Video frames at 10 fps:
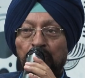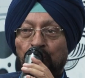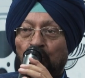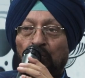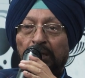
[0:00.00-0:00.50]

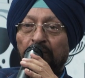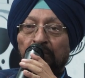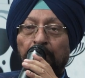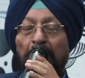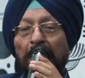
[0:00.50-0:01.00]
so
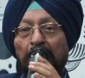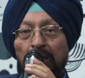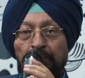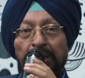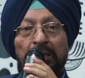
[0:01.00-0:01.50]
whatever my
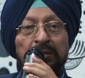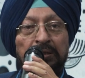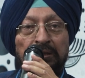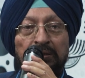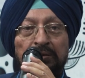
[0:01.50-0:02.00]

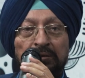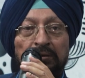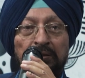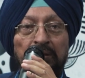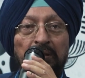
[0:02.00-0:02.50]
appearance
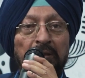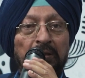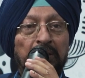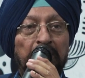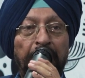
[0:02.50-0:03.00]
is
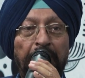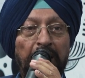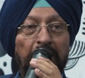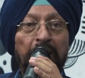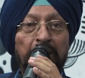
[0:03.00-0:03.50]

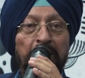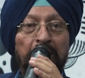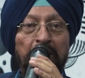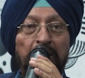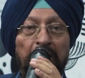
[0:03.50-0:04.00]
being,
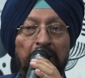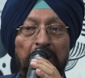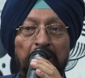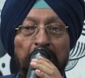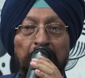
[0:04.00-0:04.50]

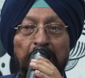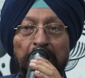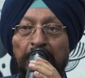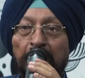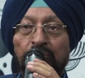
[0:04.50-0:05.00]

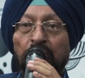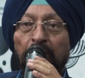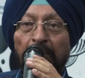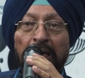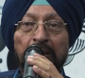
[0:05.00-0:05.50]
it does
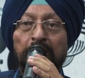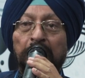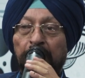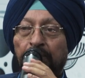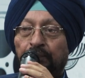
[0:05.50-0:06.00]
not
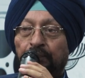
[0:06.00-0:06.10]
matter.